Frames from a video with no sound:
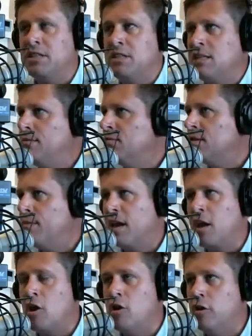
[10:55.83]
It seems to
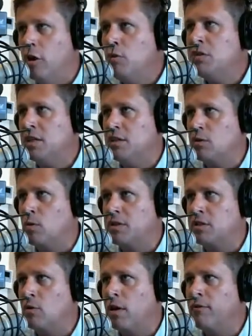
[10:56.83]
make no sense
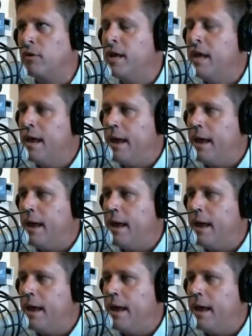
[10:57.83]
whatsoever.